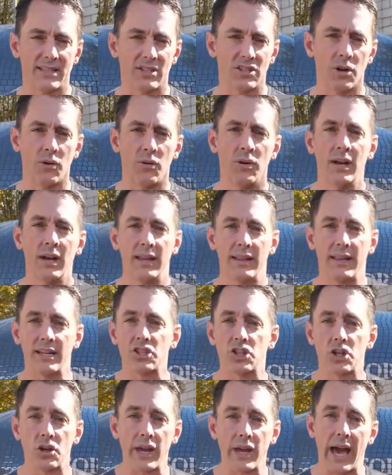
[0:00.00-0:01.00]
So
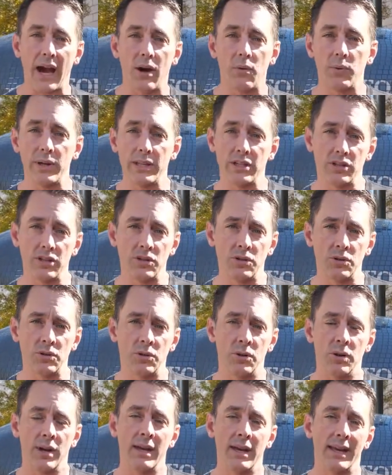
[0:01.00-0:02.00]
let's show you how we
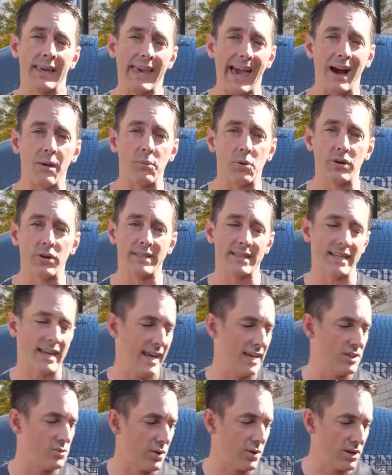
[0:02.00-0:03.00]
do cowboy steaks.